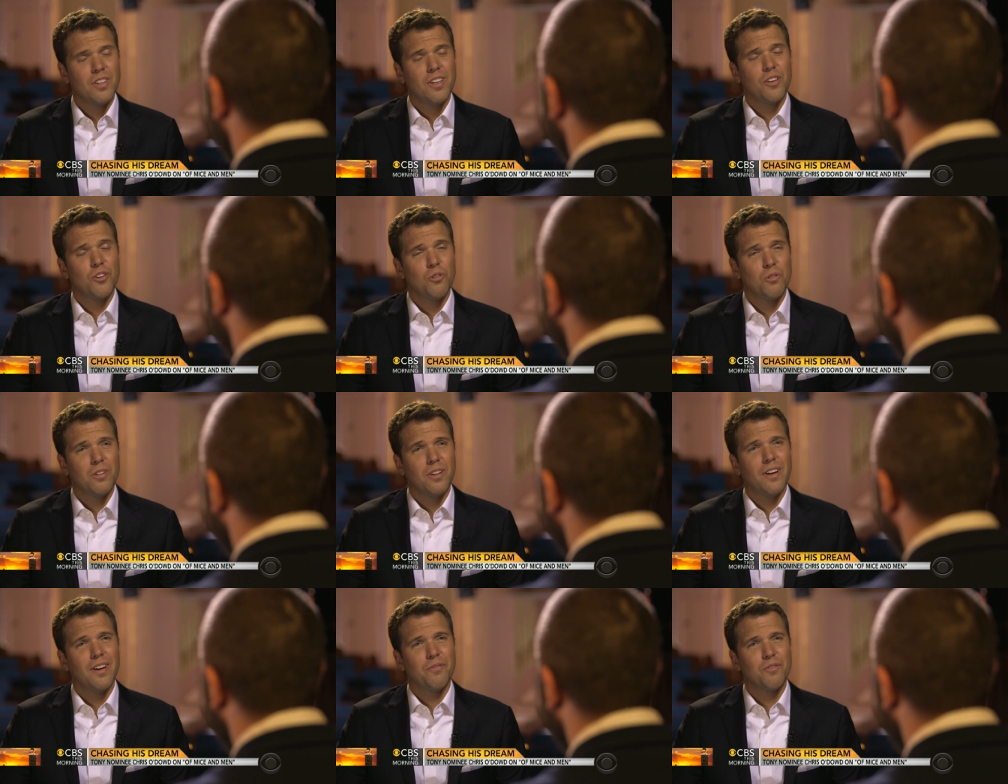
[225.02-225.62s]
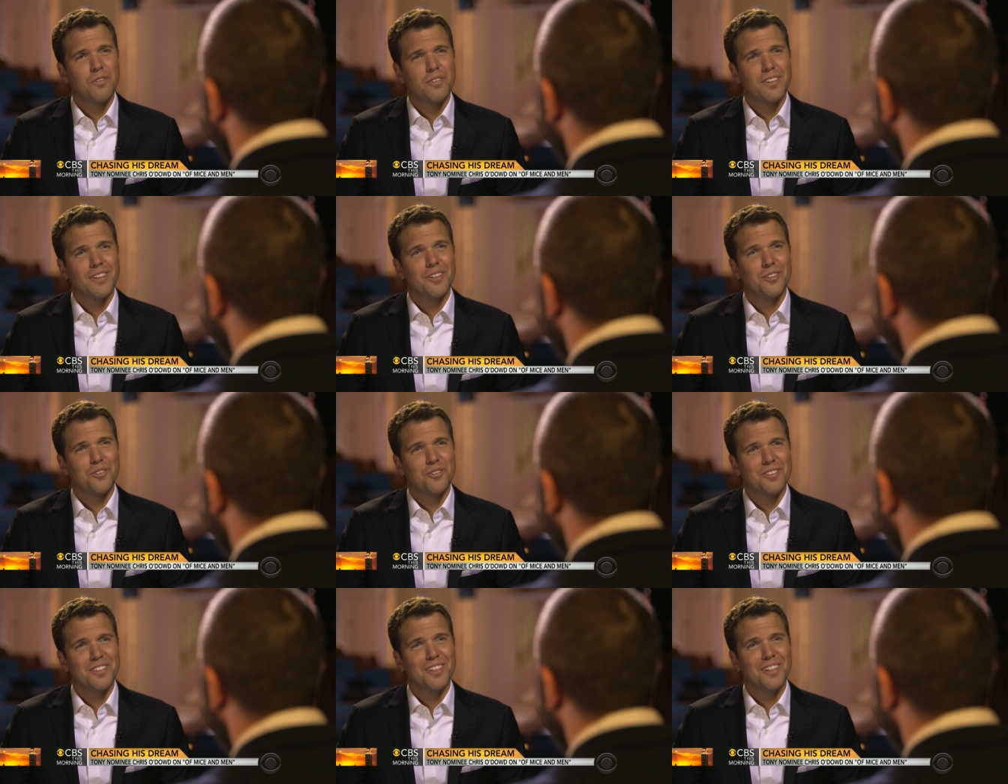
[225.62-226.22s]
think you'll ever tell
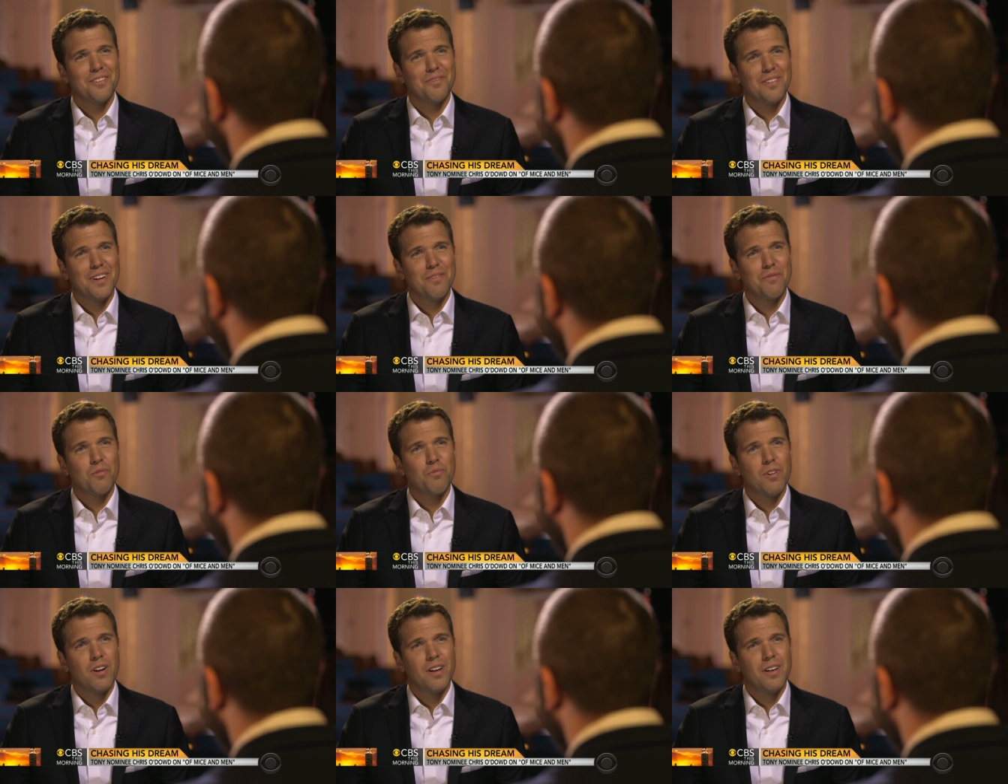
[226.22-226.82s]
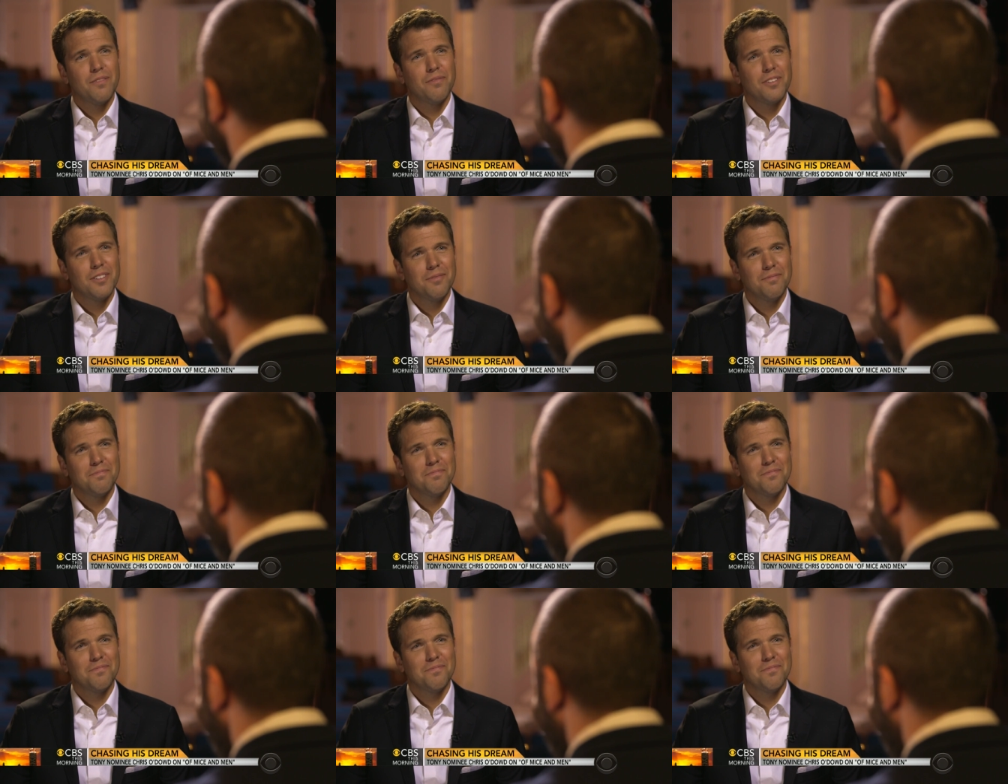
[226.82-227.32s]
yourself I've arrived?